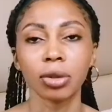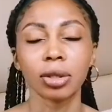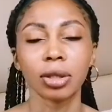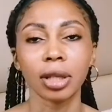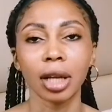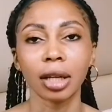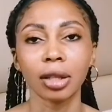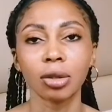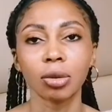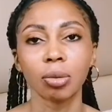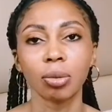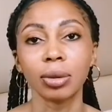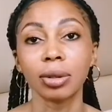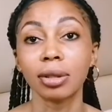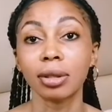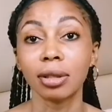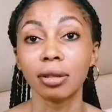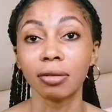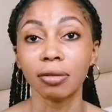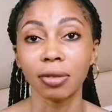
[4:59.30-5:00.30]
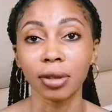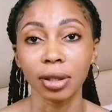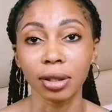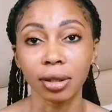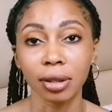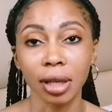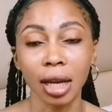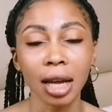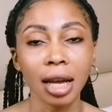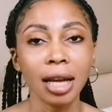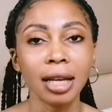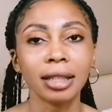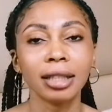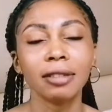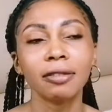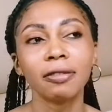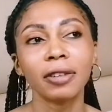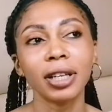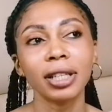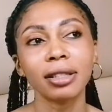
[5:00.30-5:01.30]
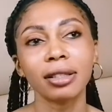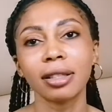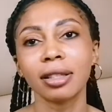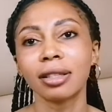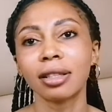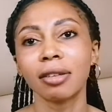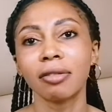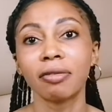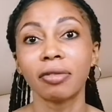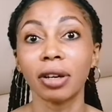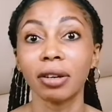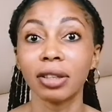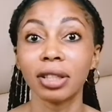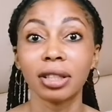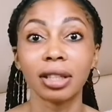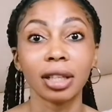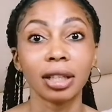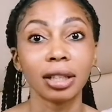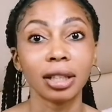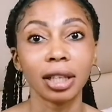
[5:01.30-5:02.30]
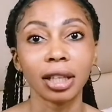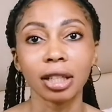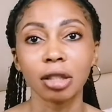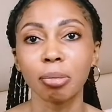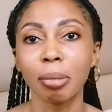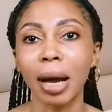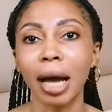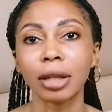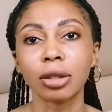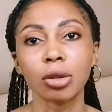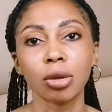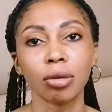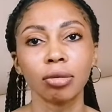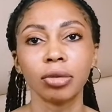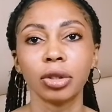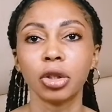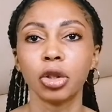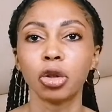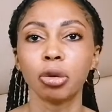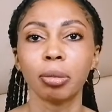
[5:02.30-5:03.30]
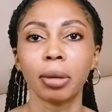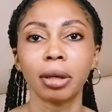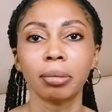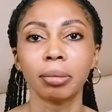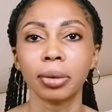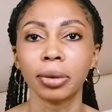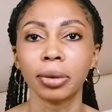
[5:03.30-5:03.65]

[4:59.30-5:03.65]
to start with the face. The face is a very delicate part of the human